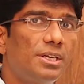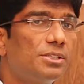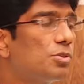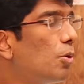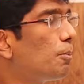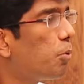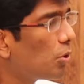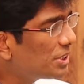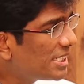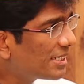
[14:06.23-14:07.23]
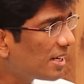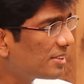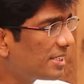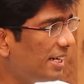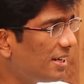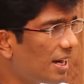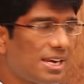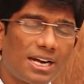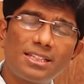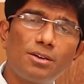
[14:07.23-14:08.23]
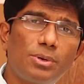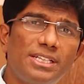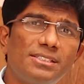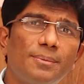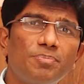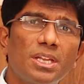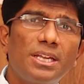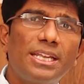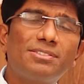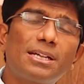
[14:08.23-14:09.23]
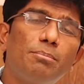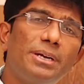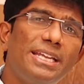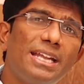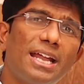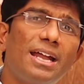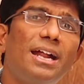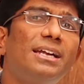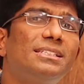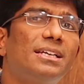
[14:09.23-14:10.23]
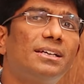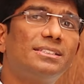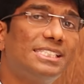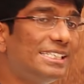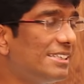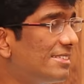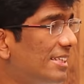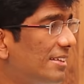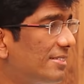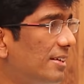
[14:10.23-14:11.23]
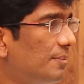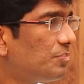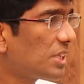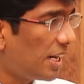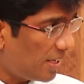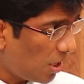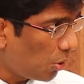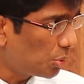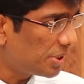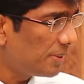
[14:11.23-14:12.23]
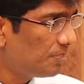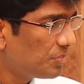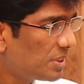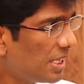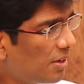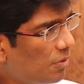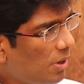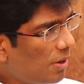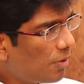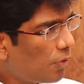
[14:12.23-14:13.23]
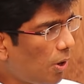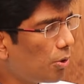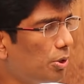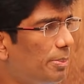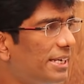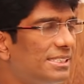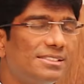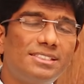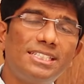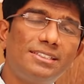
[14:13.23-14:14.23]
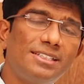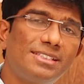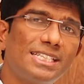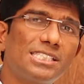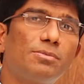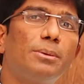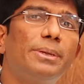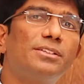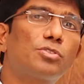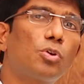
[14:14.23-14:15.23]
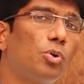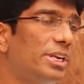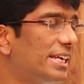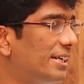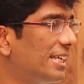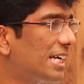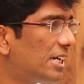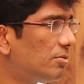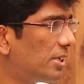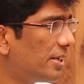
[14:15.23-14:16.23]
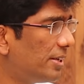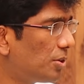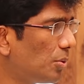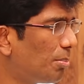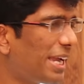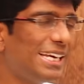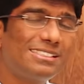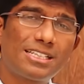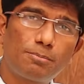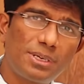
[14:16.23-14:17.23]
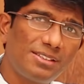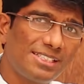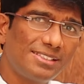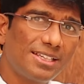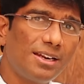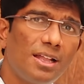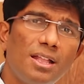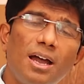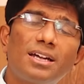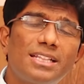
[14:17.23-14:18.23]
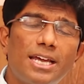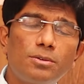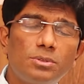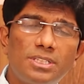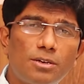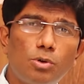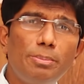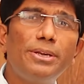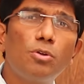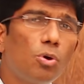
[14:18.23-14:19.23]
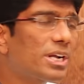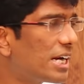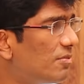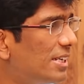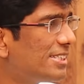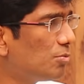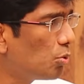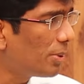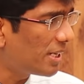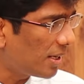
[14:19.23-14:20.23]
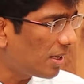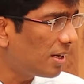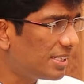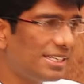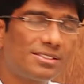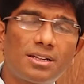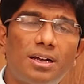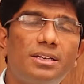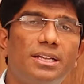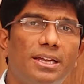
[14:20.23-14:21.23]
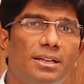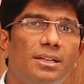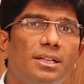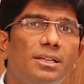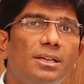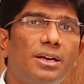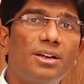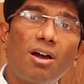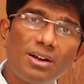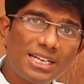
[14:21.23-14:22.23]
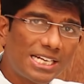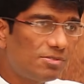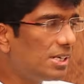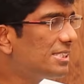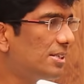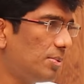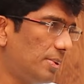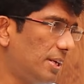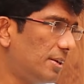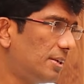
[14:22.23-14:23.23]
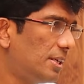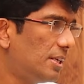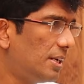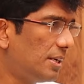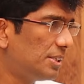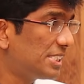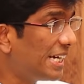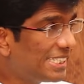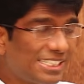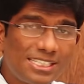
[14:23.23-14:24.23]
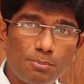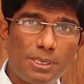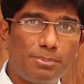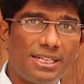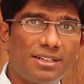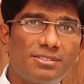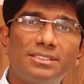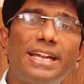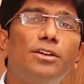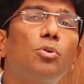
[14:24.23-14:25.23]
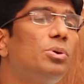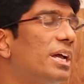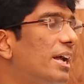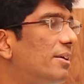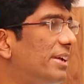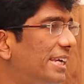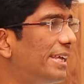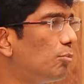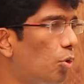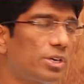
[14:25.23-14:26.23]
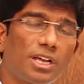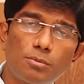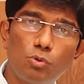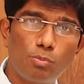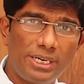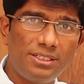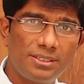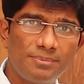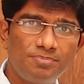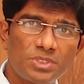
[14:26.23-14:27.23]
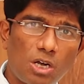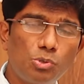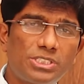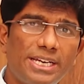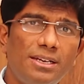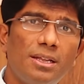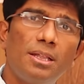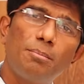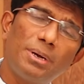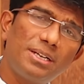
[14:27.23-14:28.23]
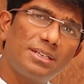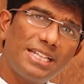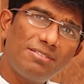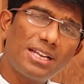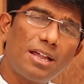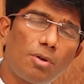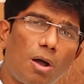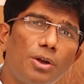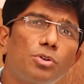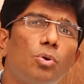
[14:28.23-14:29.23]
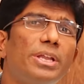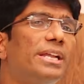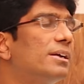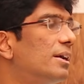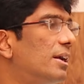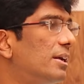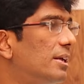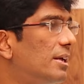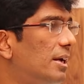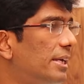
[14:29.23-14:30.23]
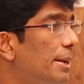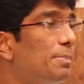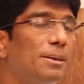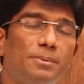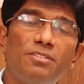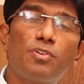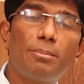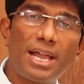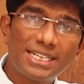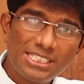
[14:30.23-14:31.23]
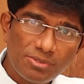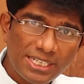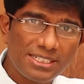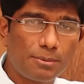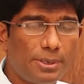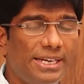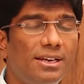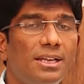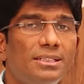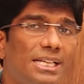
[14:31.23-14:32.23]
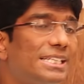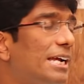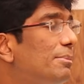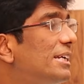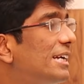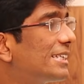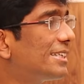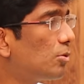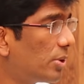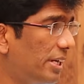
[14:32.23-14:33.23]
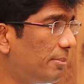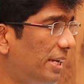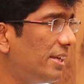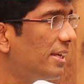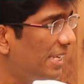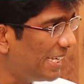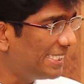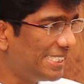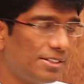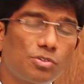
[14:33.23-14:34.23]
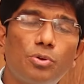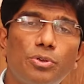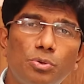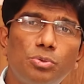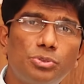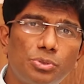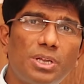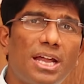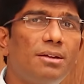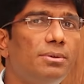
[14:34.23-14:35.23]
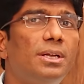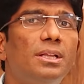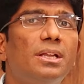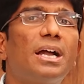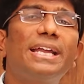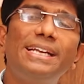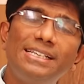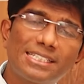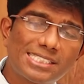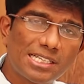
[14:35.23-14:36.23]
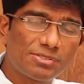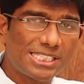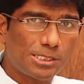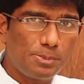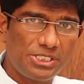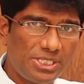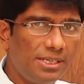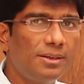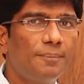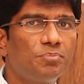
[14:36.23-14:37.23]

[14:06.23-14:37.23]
So postictal state. And another one is, if somebody had the GTCS at house, then followed by this GTCS will be slowly getting converted into mild subtle seizure, or there won't be no convulsive movement at all. That is called a non-convulsive status epilepticus. They don't have any motor movement outside, but they will have ongoing epileptiform activity in the brain that can be detected only by EEG. So you should have high index of suspicion.